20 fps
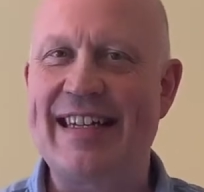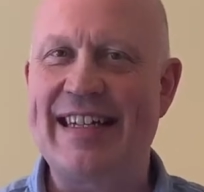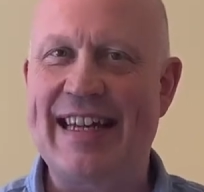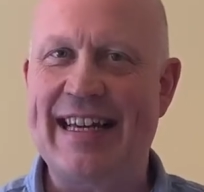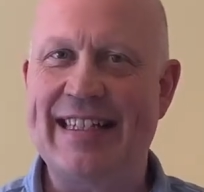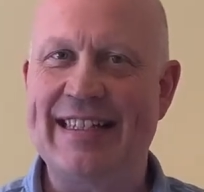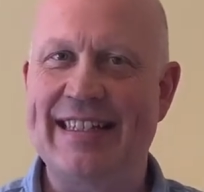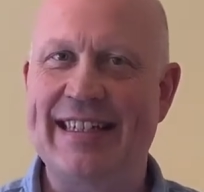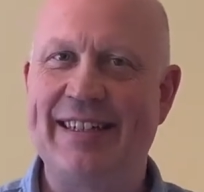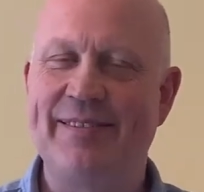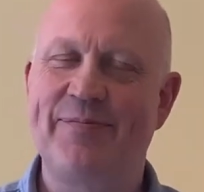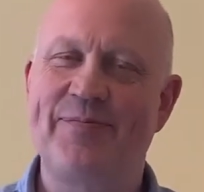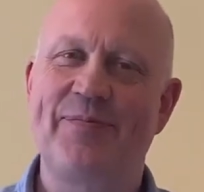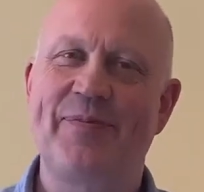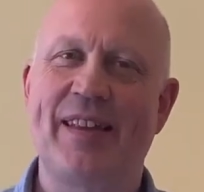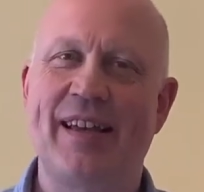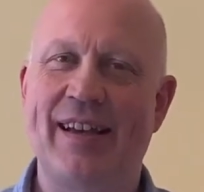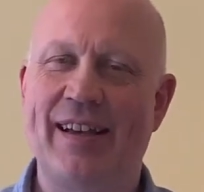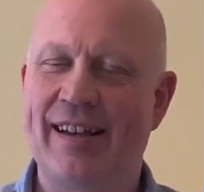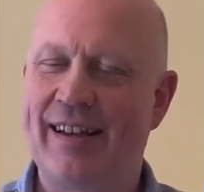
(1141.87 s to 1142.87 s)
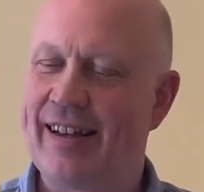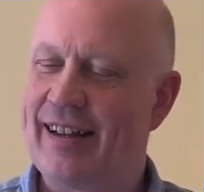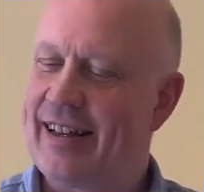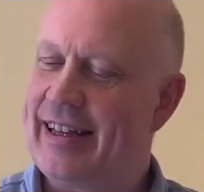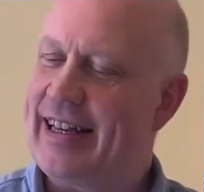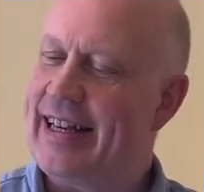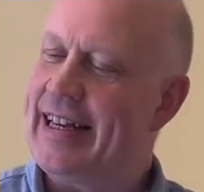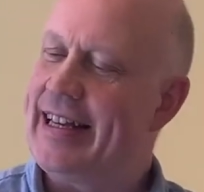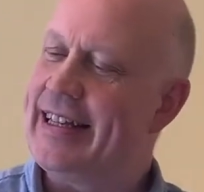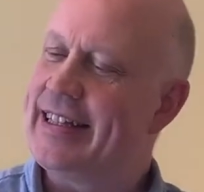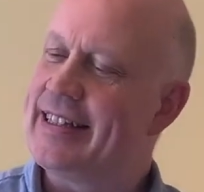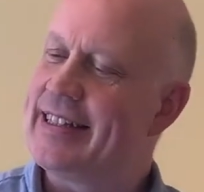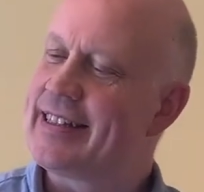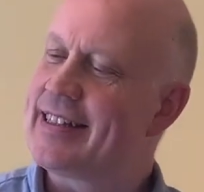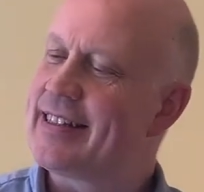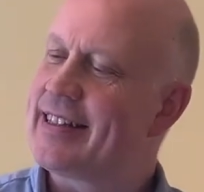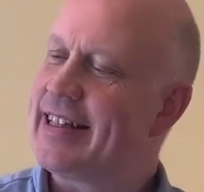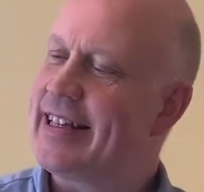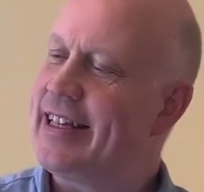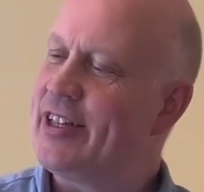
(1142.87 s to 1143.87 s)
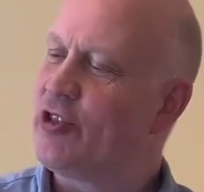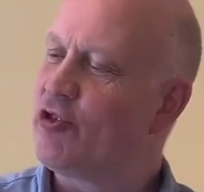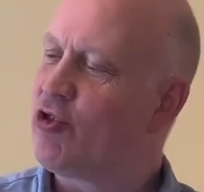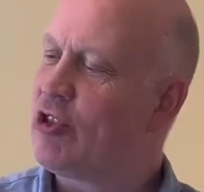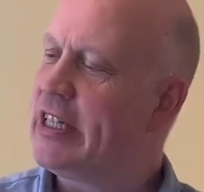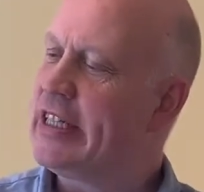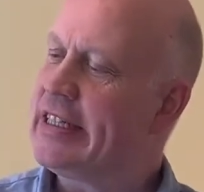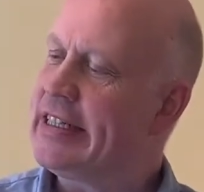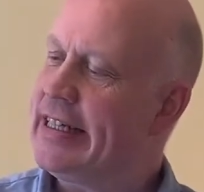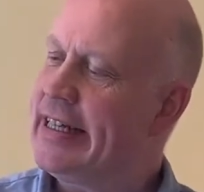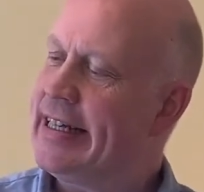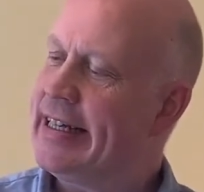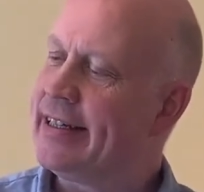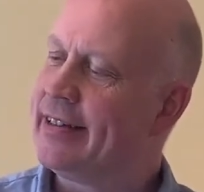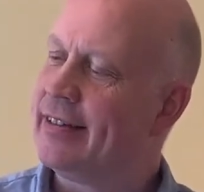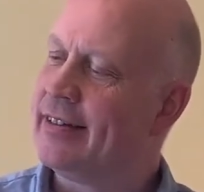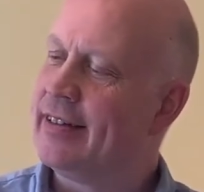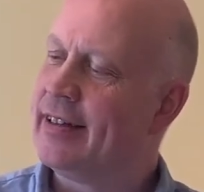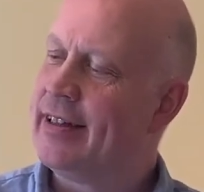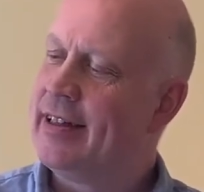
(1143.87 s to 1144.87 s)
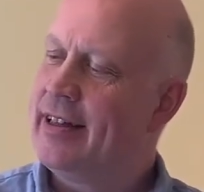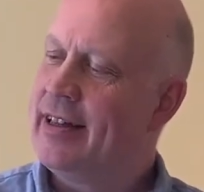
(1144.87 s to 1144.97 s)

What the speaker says: tasting is the Trinity Hill